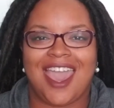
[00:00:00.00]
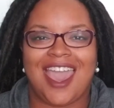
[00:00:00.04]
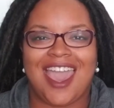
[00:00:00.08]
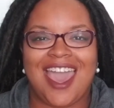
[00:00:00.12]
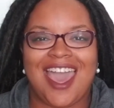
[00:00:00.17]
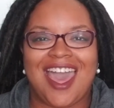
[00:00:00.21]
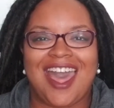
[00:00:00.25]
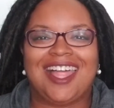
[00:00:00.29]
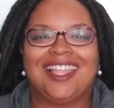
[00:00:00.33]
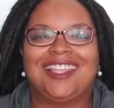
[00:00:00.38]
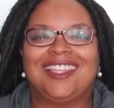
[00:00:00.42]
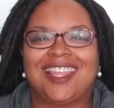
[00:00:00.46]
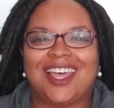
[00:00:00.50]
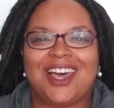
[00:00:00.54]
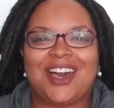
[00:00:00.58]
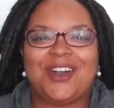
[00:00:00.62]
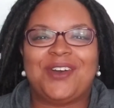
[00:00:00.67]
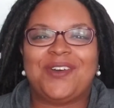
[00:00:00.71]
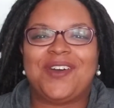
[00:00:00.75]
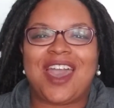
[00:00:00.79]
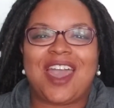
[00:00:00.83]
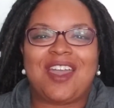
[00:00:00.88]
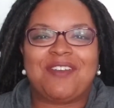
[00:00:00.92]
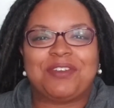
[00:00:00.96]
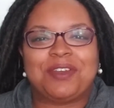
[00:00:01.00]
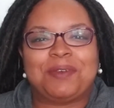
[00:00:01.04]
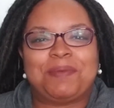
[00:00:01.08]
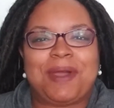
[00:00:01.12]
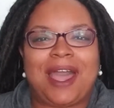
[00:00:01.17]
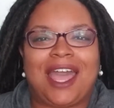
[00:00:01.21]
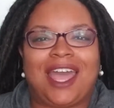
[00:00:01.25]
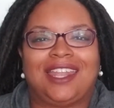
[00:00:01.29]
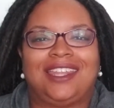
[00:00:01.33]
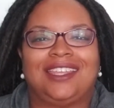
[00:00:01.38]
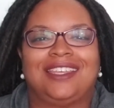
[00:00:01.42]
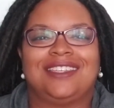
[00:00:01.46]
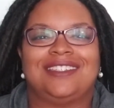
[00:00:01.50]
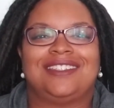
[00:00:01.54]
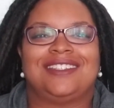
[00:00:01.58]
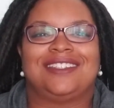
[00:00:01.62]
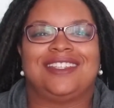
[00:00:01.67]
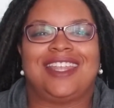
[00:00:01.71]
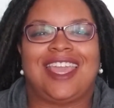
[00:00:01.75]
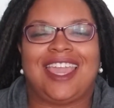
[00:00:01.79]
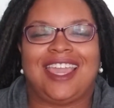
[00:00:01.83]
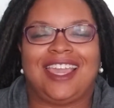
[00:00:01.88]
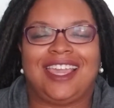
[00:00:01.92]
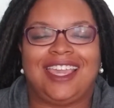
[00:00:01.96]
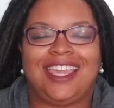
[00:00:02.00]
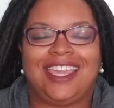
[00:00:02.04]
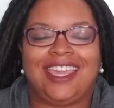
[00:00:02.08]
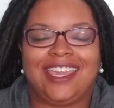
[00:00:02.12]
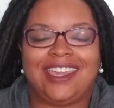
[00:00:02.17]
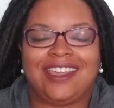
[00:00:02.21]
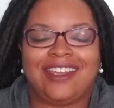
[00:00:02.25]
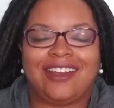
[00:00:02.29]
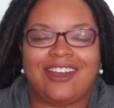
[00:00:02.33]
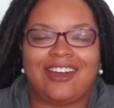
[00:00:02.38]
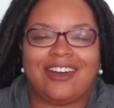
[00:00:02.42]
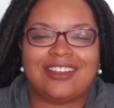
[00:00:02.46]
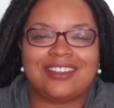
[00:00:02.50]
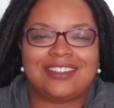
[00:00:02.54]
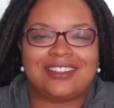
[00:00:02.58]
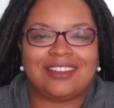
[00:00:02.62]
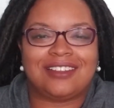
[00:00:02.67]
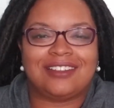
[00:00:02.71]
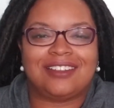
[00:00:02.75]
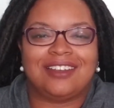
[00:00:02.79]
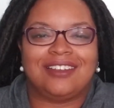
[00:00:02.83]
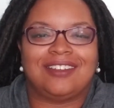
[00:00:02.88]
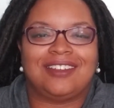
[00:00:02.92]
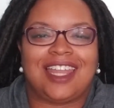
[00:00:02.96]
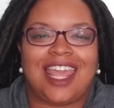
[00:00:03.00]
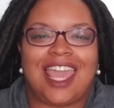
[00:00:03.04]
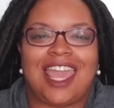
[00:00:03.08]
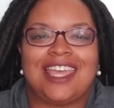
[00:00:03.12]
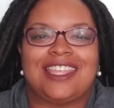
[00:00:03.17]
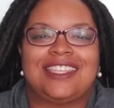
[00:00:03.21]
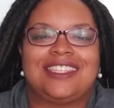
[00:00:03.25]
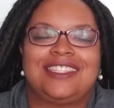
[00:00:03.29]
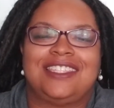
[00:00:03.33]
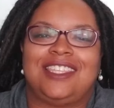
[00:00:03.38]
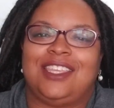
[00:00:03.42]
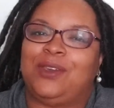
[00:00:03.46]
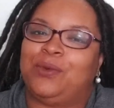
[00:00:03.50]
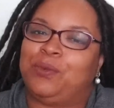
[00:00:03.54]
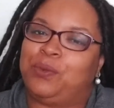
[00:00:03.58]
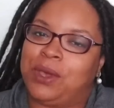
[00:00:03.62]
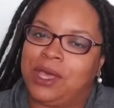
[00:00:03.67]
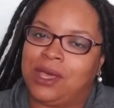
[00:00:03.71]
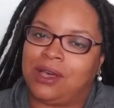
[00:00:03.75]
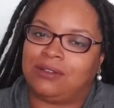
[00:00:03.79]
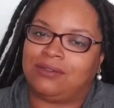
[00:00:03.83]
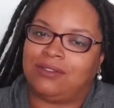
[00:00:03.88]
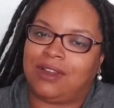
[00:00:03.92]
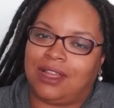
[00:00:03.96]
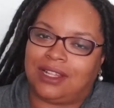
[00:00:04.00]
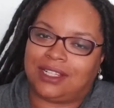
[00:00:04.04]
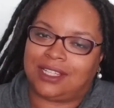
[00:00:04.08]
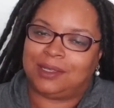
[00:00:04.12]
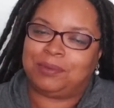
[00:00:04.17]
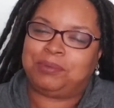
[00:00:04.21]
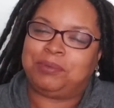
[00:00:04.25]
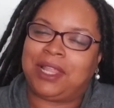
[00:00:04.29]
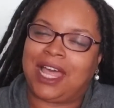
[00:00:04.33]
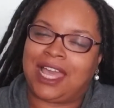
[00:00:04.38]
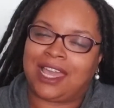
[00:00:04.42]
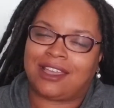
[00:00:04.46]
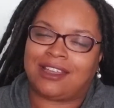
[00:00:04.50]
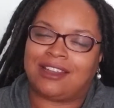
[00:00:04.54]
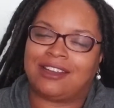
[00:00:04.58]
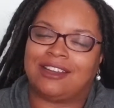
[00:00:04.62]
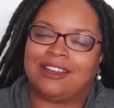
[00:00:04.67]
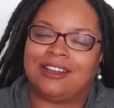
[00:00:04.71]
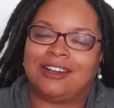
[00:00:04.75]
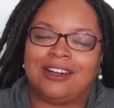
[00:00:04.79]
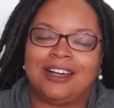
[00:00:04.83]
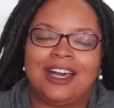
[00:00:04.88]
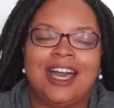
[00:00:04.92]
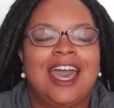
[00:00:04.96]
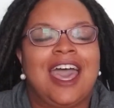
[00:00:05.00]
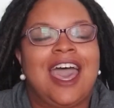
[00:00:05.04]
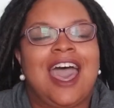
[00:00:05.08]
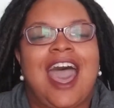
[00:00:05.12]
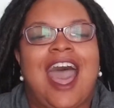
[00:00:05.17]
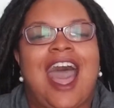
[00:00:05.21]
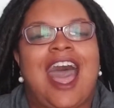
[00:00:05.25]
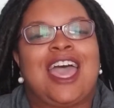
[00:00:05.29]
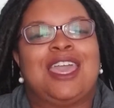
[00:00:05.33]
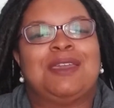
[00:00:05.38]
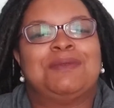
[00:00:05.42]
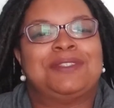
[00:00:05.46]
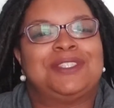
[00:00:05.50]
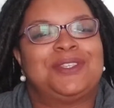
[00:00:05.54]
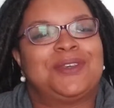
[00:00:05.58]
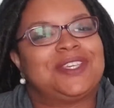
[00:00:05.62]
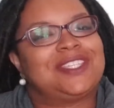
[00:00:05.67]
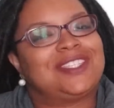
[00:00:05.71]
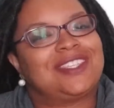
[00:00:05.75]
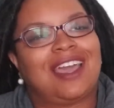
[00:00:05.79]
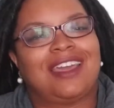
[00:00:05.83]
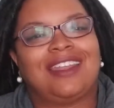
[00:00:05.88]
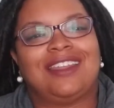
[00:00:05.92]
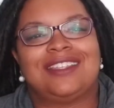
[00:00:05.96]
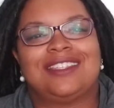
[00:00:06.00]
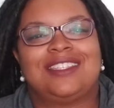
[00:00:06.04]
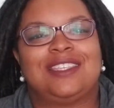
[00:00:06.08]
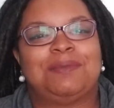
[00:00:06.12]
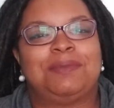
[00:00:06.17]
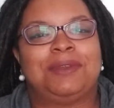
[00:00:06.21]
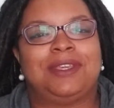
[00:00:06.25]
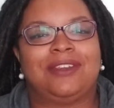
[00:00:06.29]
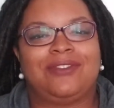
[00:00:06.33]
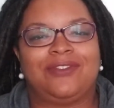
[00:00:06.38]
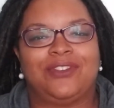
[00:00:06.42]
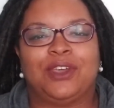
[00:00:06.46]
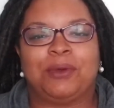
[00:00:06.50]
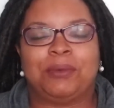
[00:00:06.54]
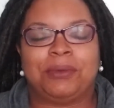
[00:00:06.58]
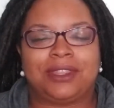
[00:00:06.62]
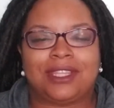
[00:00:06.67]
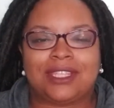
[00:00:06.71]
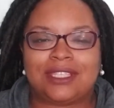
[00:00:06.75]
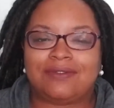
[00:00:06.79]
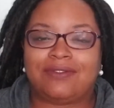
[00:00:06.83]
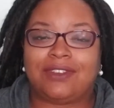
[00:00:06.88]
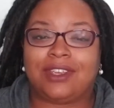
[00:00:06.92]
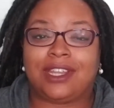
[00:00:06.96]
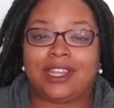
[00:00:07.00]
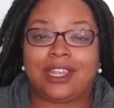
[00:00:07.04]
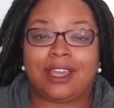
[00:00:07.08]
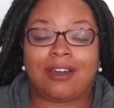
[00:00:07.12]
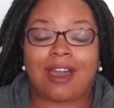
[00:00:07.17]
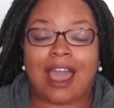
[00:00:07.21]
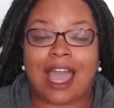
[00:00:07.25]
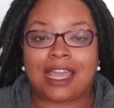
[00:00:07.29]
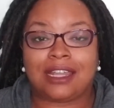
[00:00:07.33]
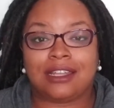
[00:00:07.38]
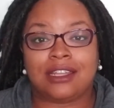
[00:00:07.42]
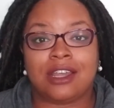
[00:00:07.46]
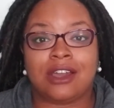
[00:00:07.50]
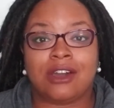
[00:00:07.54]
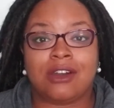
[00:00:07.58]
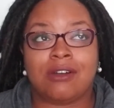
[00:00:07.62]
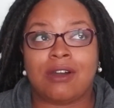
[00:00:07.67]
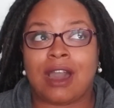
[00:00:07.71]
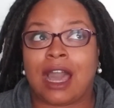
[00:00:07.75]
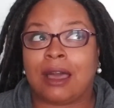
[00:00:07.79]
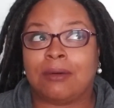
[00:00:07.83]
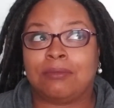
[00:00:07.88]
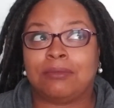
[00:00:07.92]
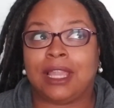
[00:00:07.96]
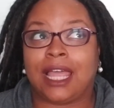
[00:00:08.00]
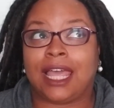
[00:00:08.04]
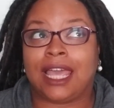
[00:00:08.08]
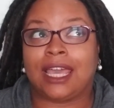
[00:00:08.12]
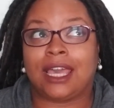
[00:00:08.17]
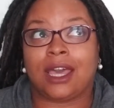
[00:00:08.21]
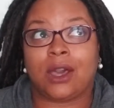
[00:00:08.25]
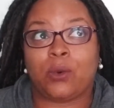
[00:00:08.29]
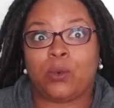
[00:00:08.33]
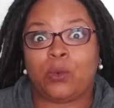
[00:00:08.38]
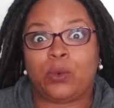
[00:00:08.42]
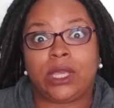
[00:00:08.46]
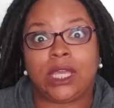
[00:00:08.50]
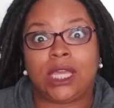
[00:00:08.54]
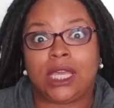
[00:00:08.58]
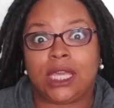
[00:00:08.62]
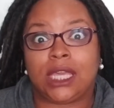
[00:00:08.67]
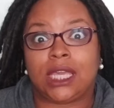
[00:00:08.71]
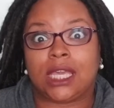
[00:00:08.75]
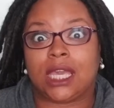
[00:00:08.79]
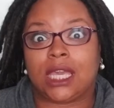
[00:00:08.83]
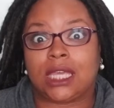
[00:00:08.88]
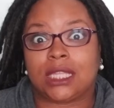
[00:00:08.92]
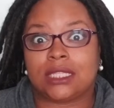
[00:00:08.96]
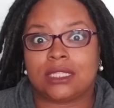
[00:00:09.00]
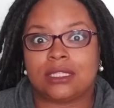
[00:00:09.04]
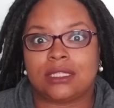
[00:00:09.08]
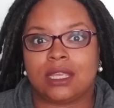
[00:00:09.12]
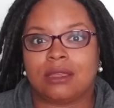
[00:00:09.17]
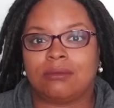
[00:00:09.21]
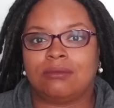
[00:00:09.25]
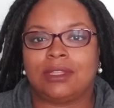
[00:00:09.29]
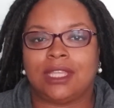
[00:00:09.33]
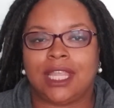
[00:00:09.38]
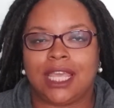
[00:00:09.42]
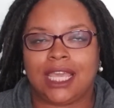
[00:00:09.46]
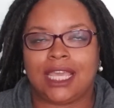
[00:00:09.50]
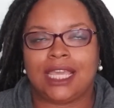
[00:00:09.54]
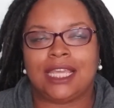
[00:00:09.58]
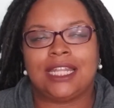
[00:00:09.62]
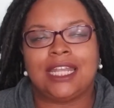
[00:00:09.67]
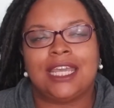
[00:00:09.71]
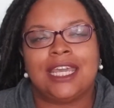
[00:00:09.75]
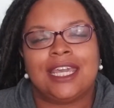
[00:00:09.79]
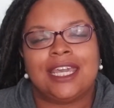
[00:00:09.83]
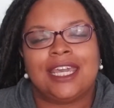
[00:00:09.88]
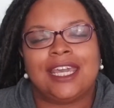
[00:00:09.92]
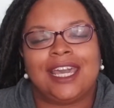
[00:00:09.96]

Hello everybody, Janae here, also known as the Well-Rounded Black Girl. I am so excited to be filming this video. I know I'm like a week and some late.